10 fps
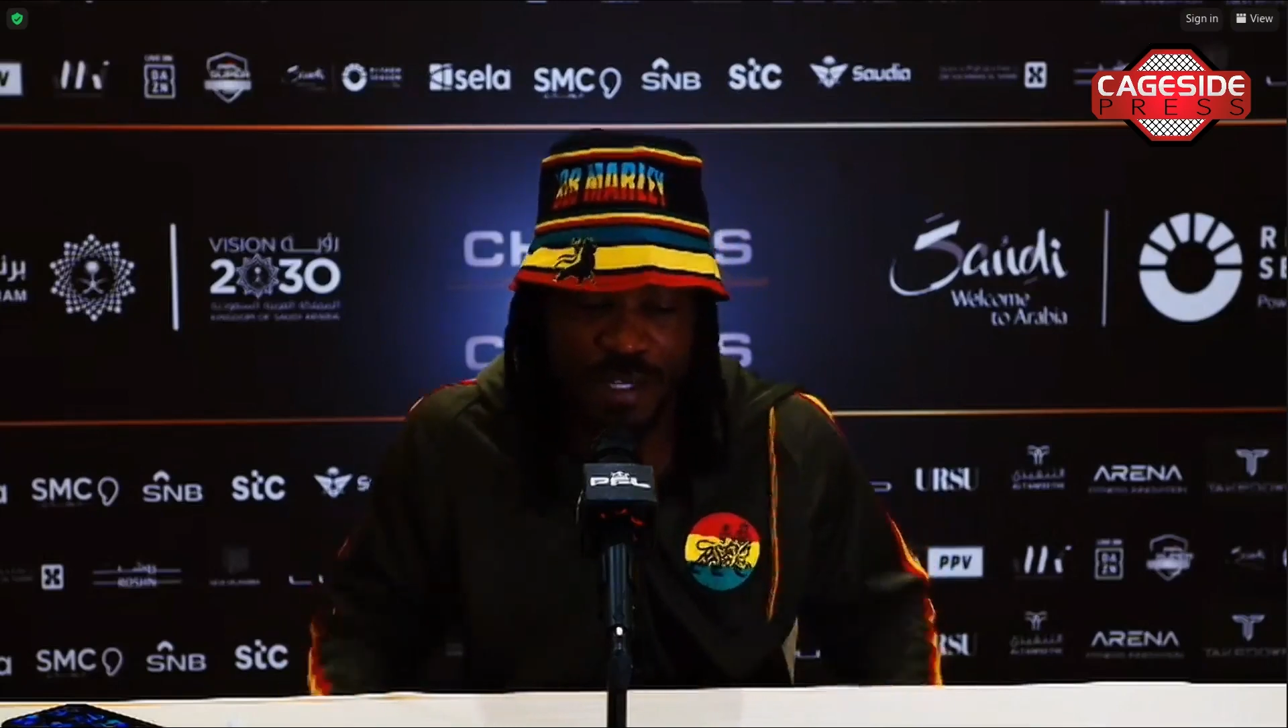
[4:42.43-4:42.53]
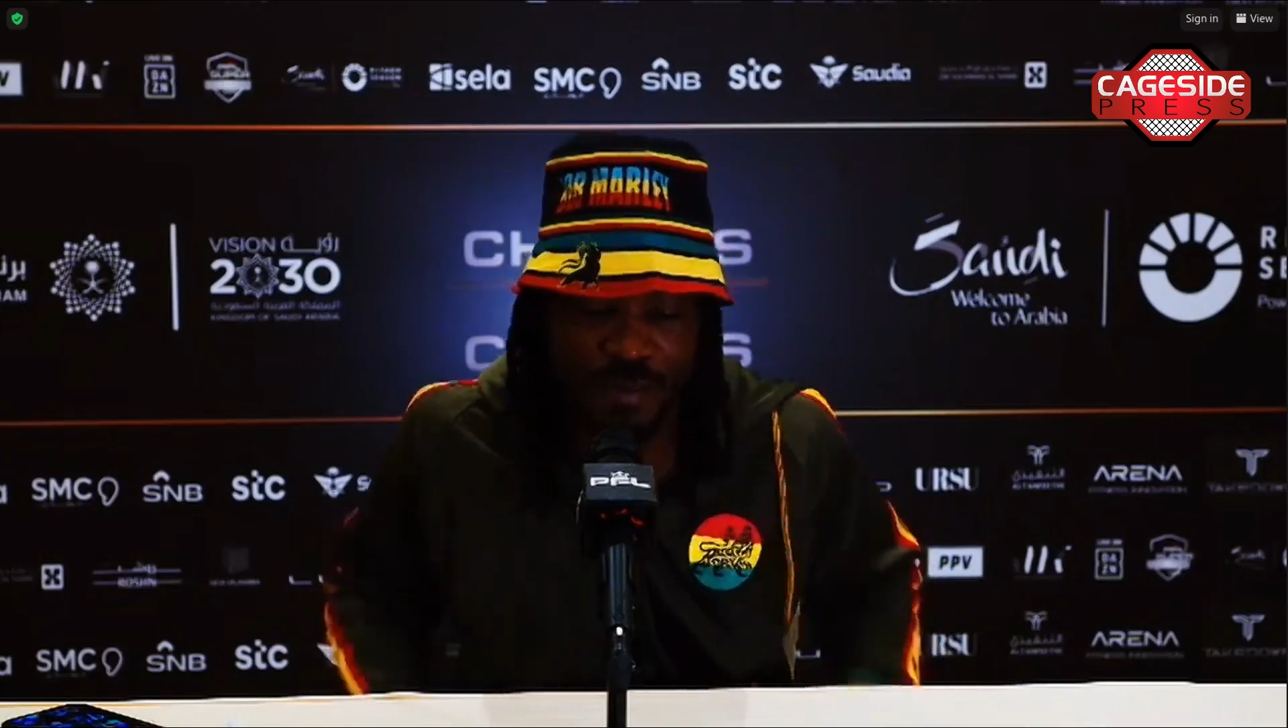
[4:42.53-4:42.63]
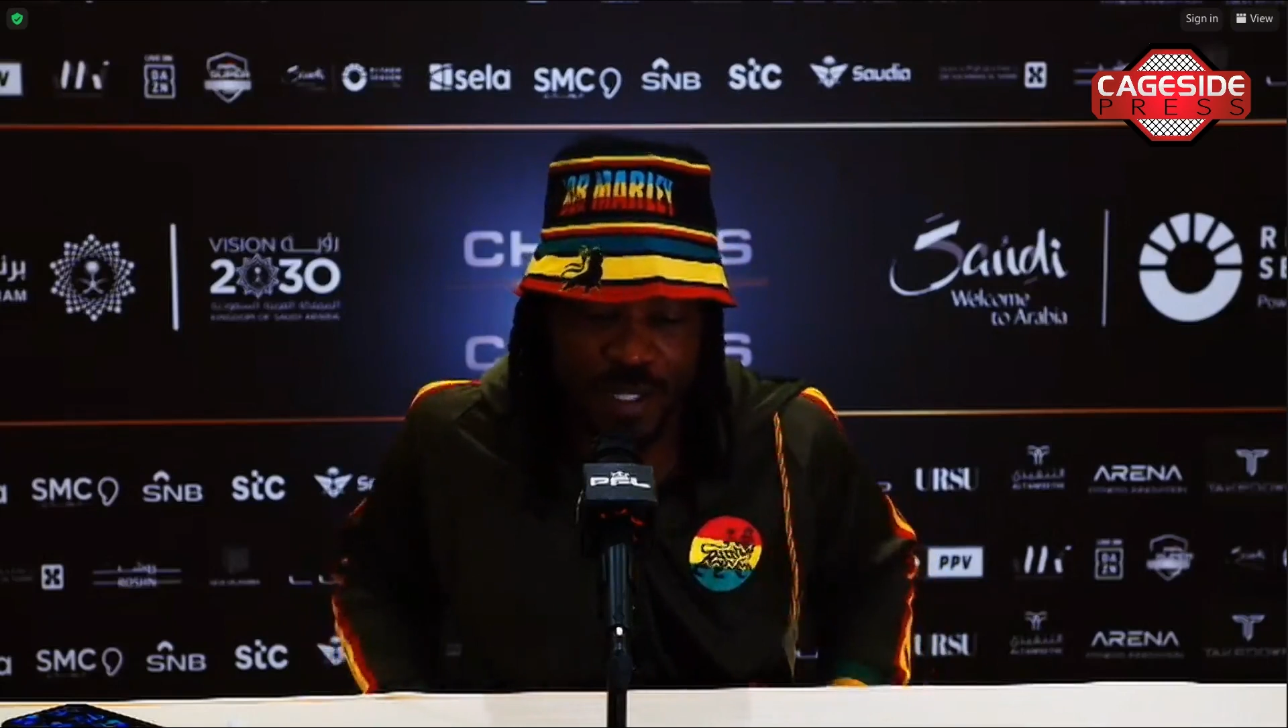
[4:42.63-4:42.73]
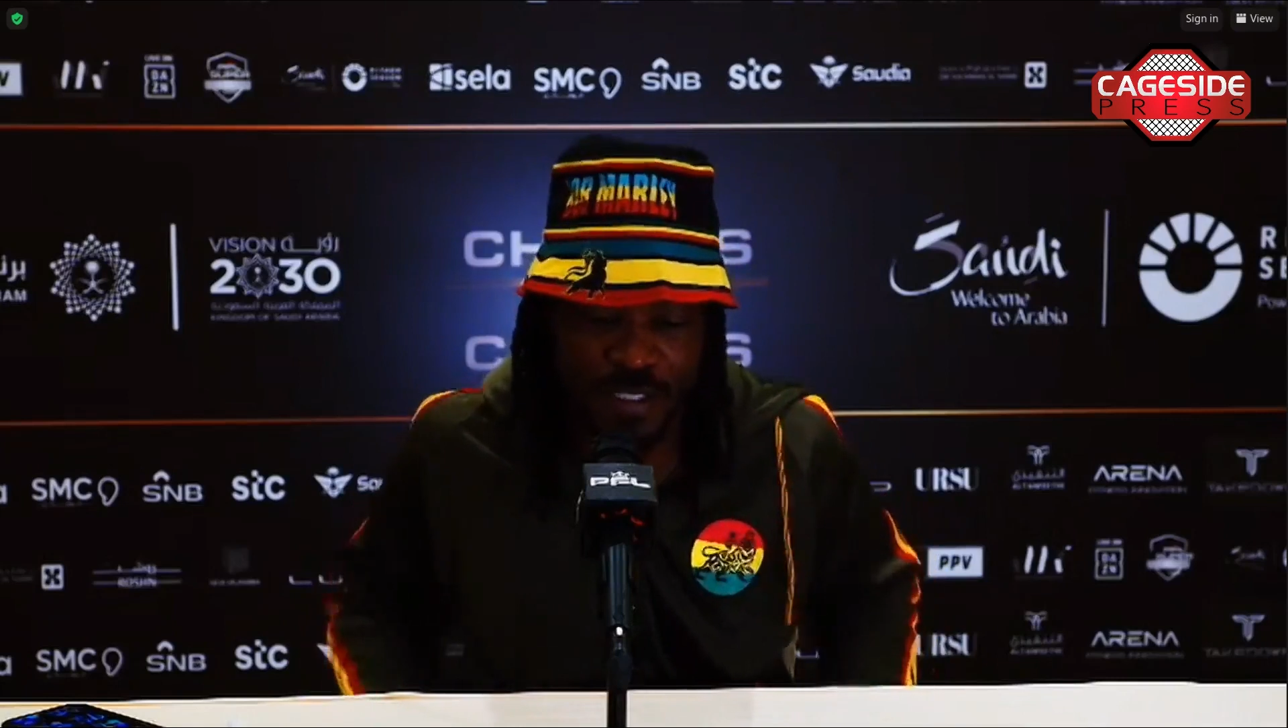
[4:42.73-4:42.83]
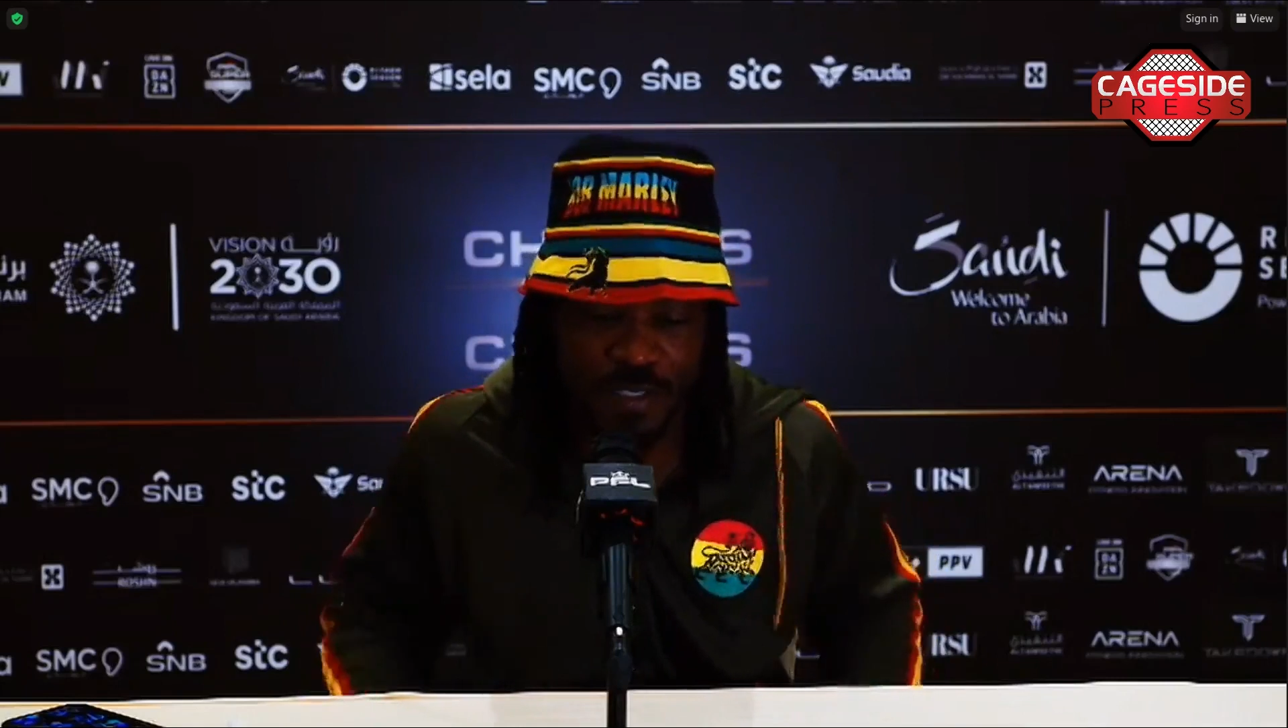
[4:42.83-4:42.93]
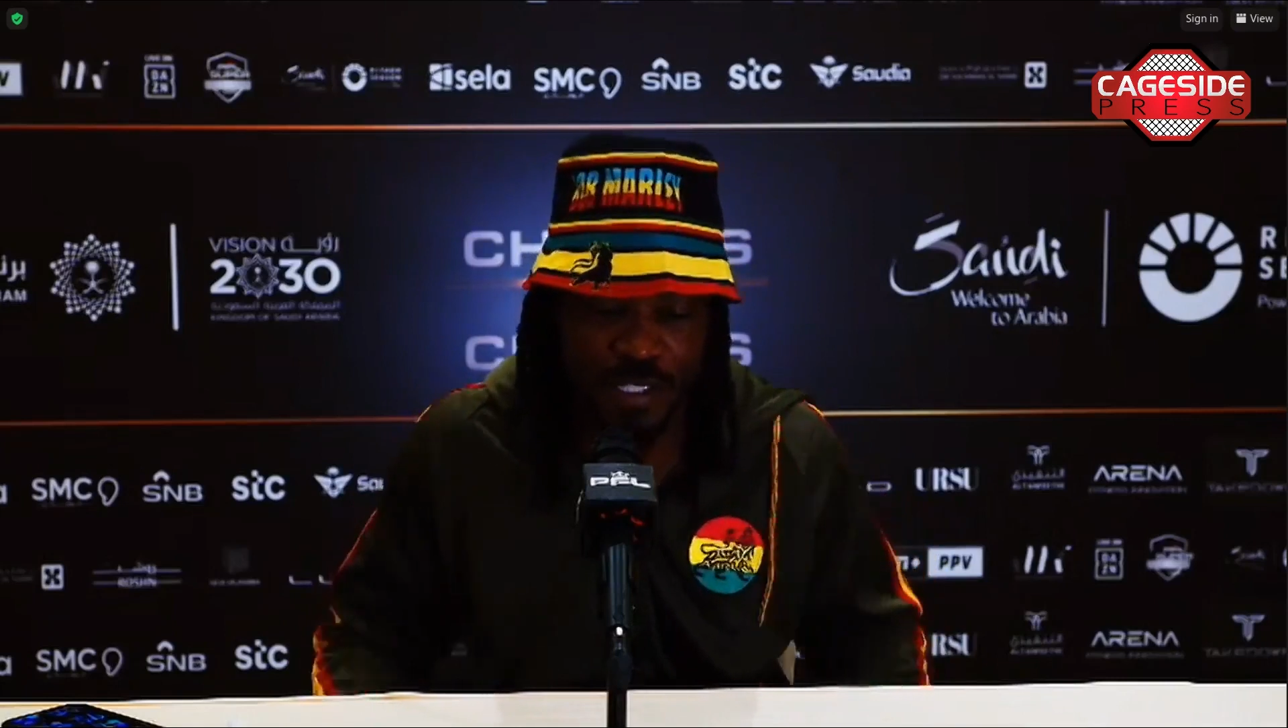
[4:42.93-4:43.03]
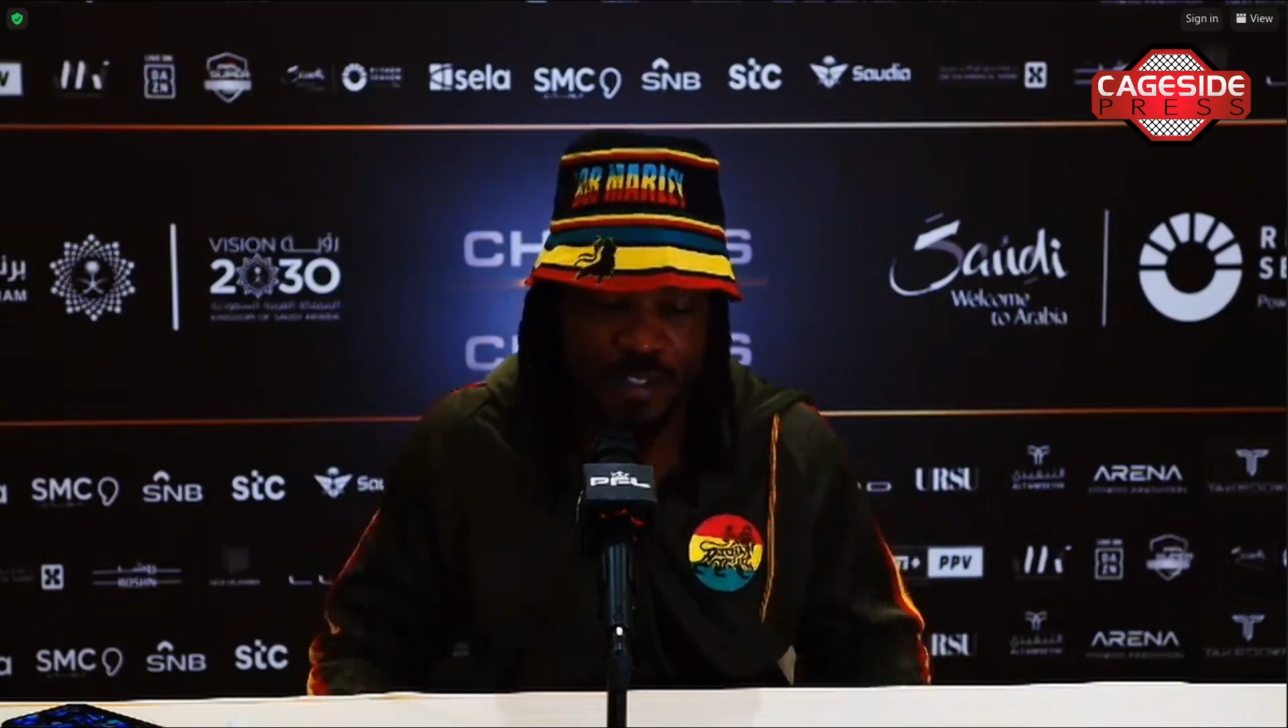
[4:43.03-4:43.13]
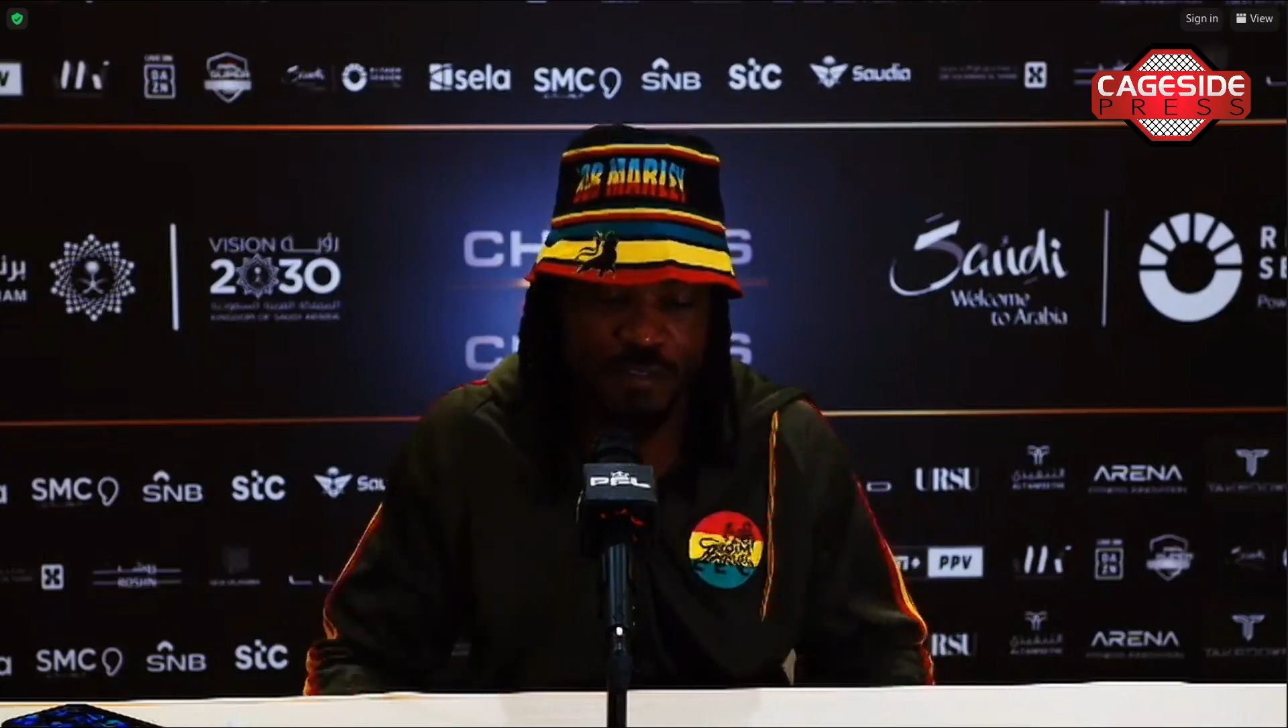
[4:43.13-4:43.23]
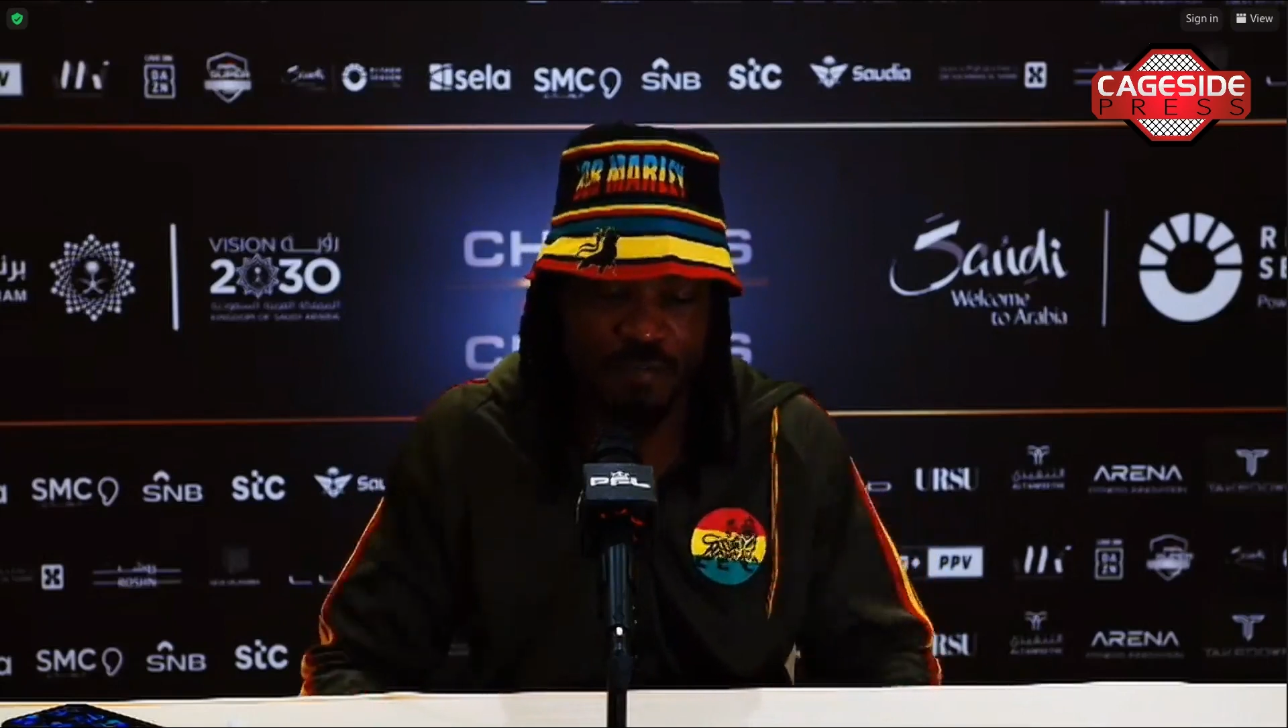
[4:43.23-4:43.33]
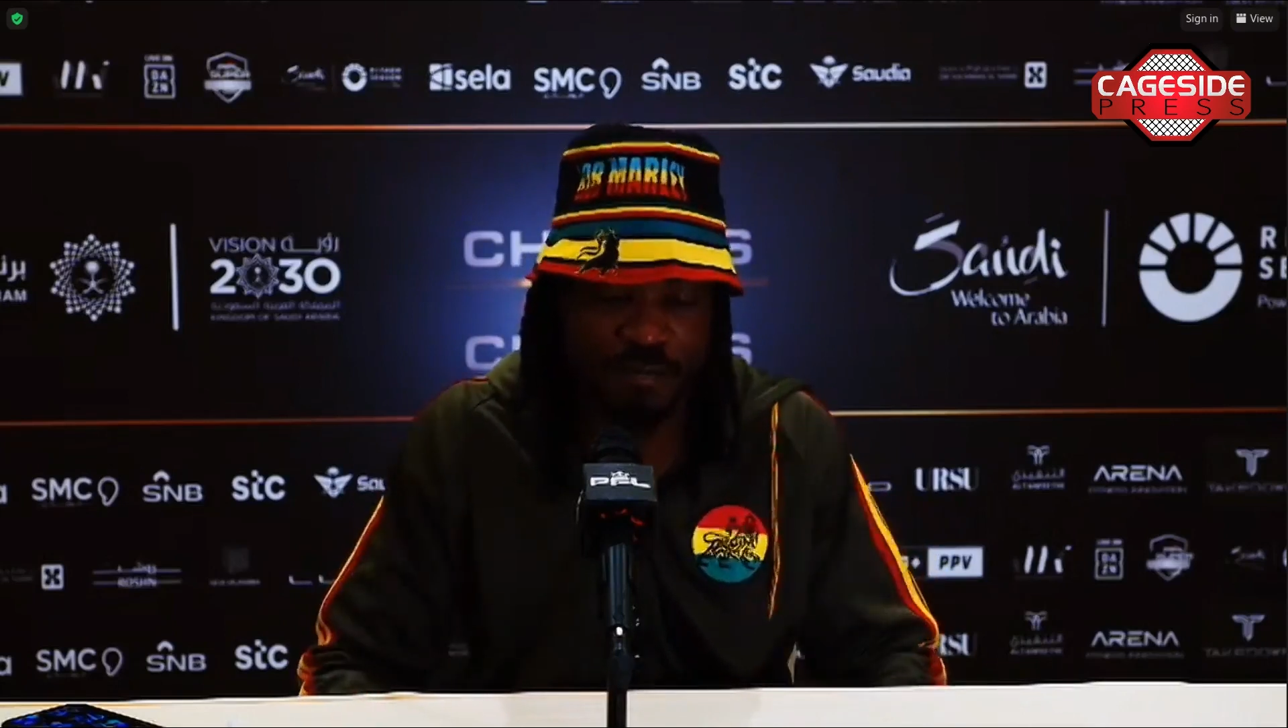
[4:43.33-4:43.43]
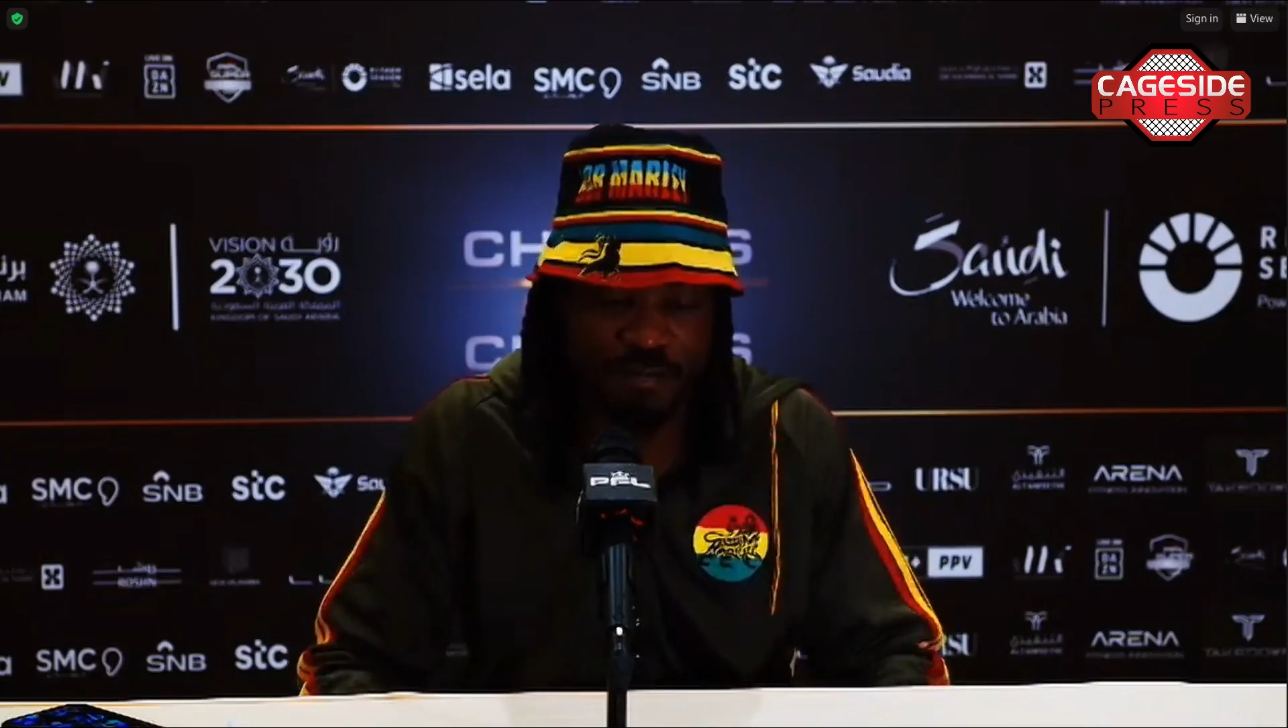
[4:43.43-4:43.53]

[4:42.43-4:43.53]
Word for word: How about yourself?